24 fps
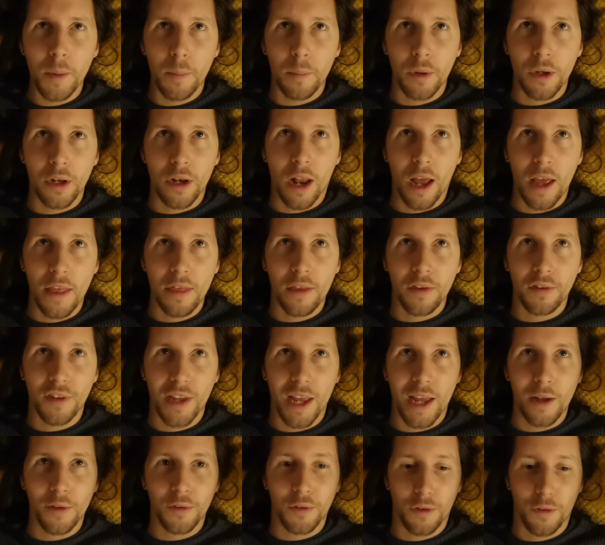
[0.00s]
But like the
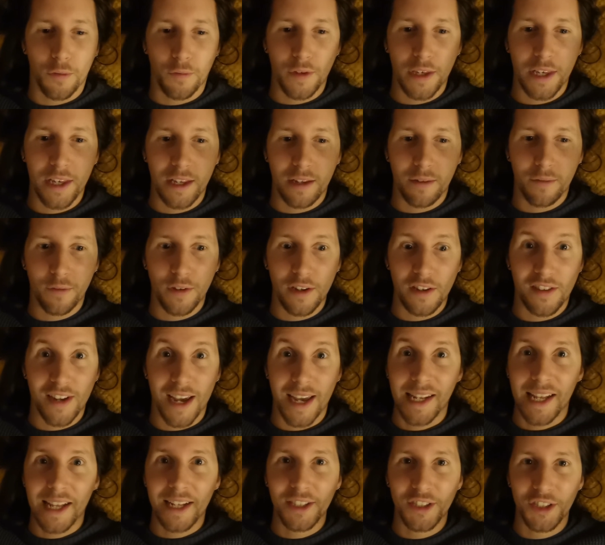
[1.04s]
sounds of the v
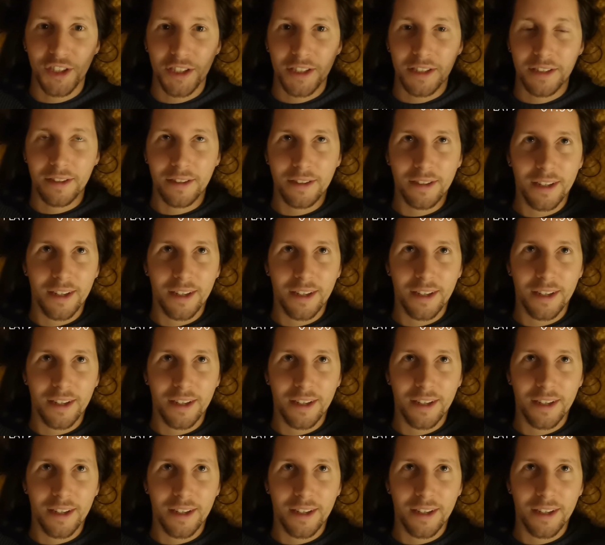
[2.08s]
V10 engine